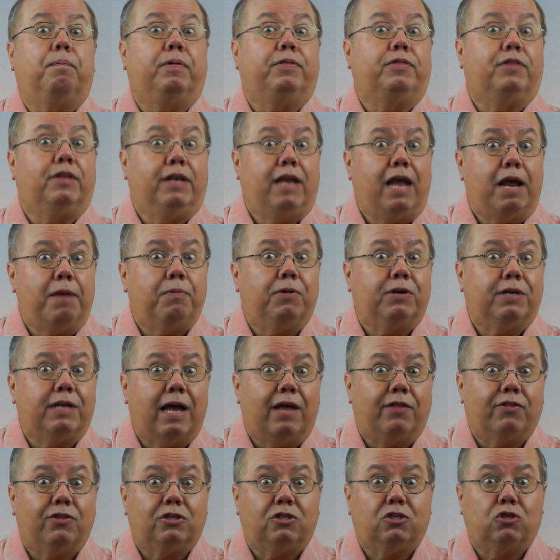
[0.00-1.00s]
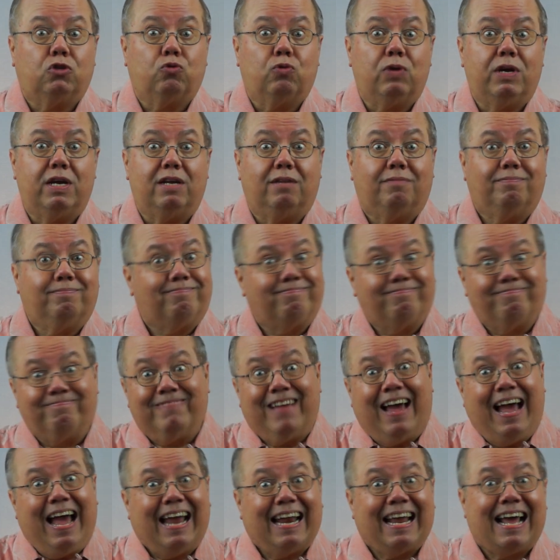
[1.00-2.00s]
But the neighbor down the street
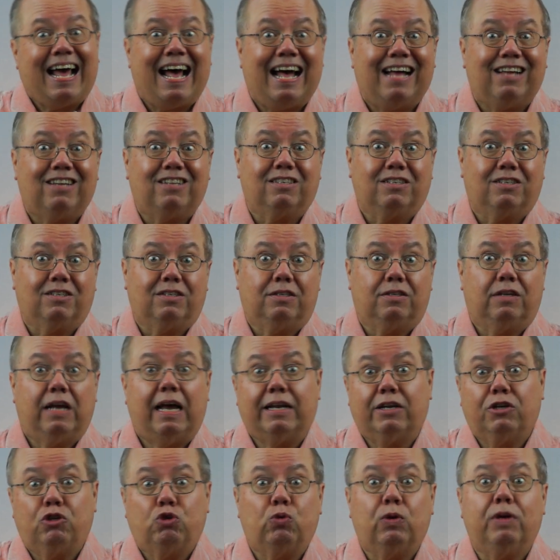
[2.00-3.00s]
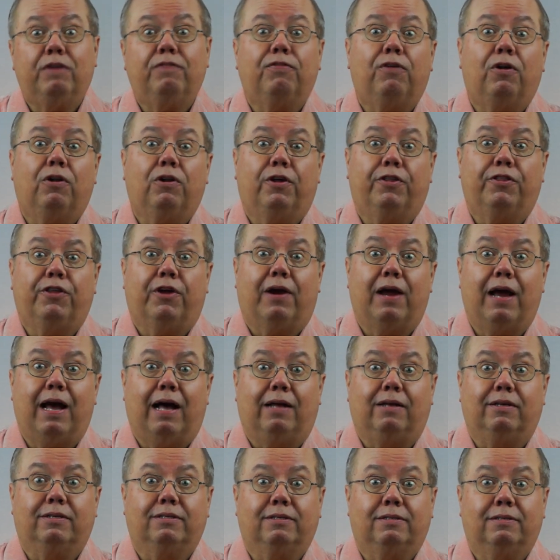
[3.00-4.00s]
had a house, had a tree fall on their
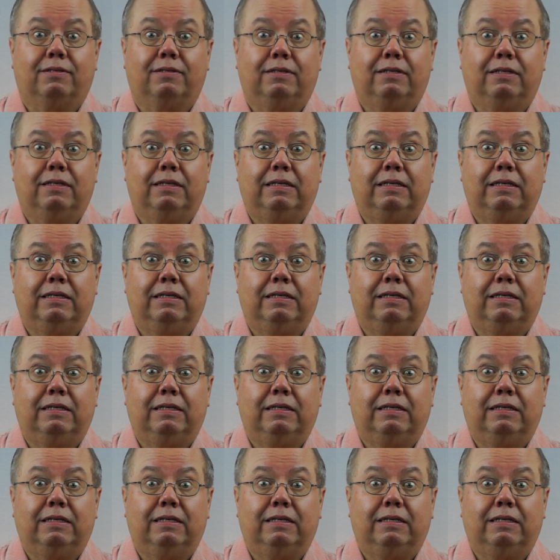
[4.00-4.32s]
house.